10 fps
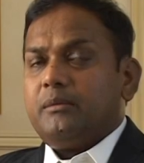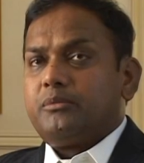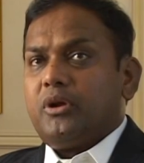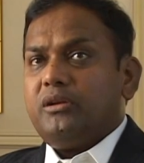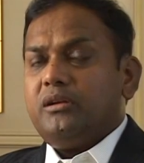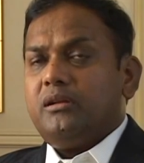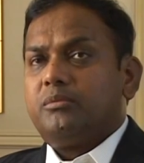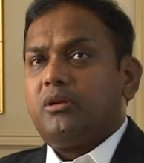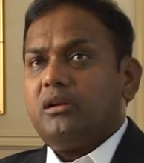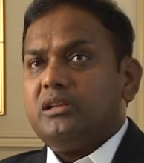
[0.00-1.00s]
Uh, broader,
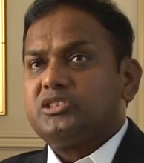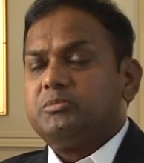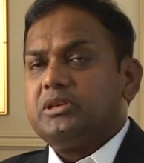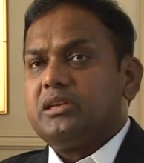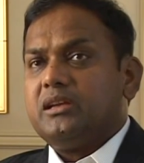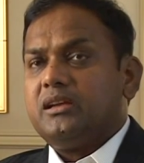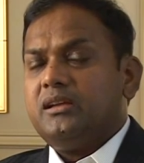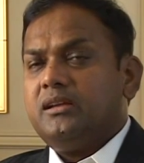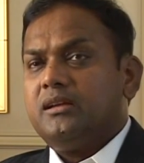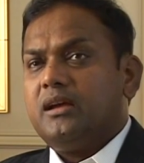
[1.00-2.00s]
broadly
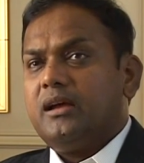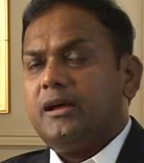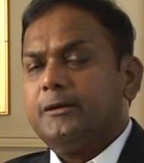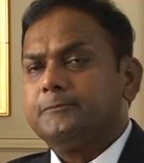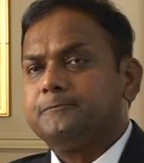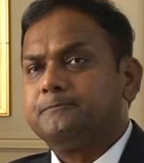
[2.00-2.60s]
speaking, uh,